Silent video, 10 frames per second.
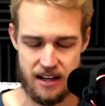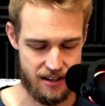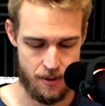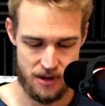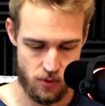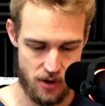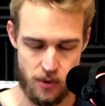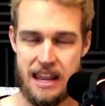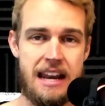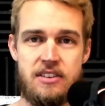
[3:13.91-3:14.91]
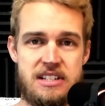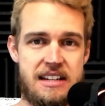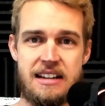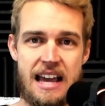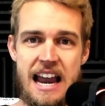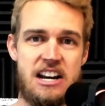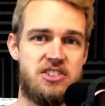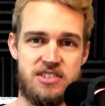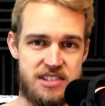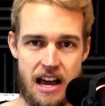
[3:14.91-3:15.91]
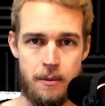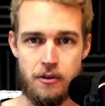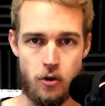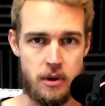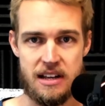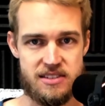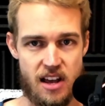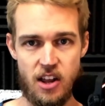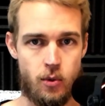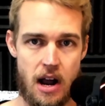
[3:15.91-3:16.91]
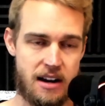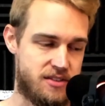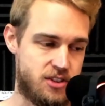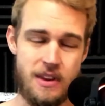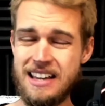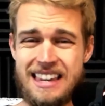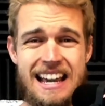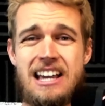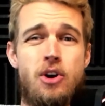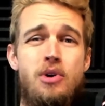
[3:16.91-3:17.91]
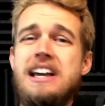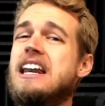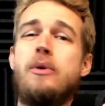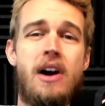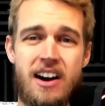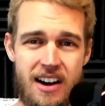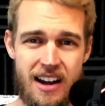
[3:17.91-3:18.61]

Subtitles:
I mean, we can't even dig 8 inches down before we hit solid rock. And so that thing ain't going anywhere.